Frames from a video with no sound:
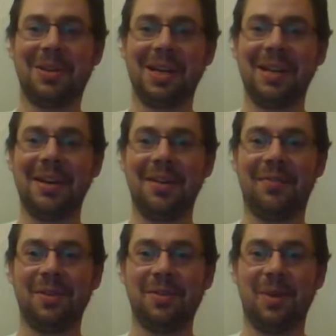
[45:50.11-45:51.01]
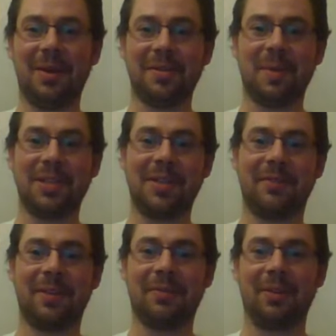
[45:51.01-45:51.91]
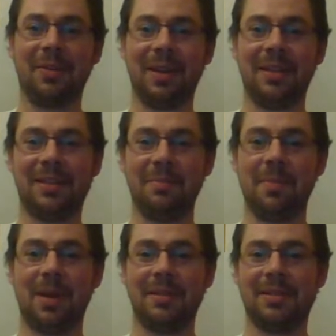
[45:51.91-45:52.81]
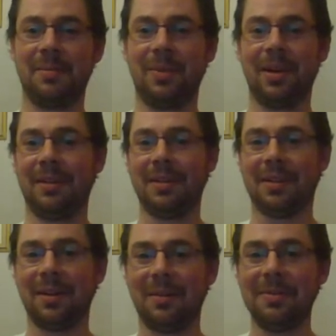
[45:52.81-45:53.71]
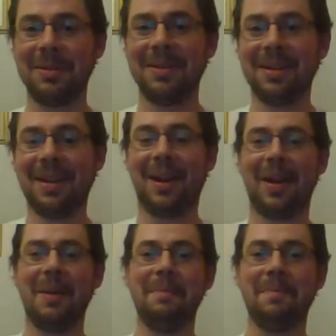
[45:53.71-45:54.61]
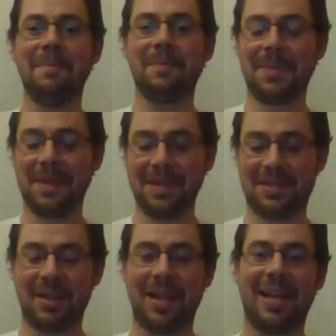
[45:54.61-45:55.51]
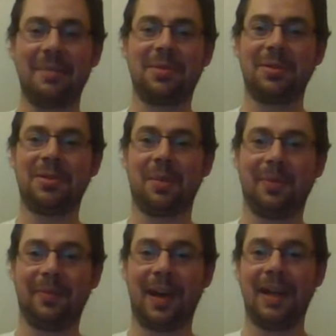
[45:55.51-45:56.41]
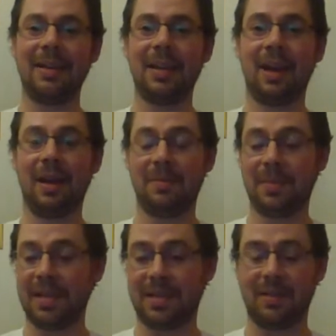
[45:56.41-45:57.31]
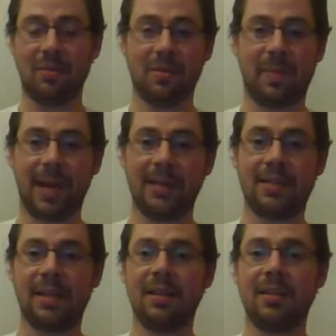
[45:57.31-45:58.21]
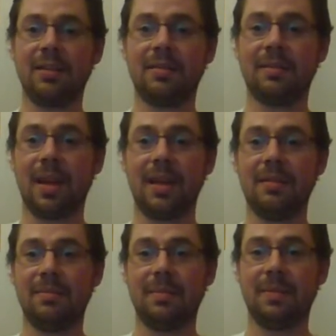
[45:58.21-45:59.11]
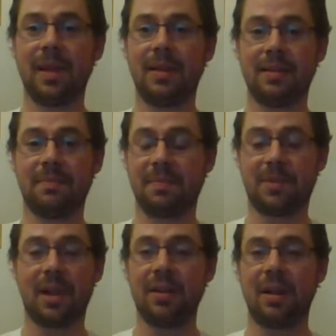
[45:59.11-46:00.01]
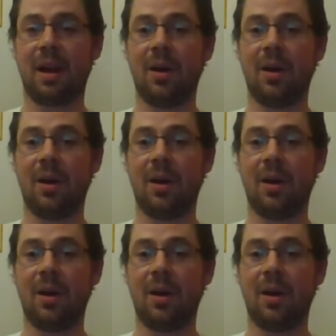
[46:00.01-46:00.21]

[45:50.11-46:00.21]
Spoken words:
clean over as well, especially if I've thrown it in some mud somewhere. I don't know. So they kept on top of that. They did all the painting. They just turned the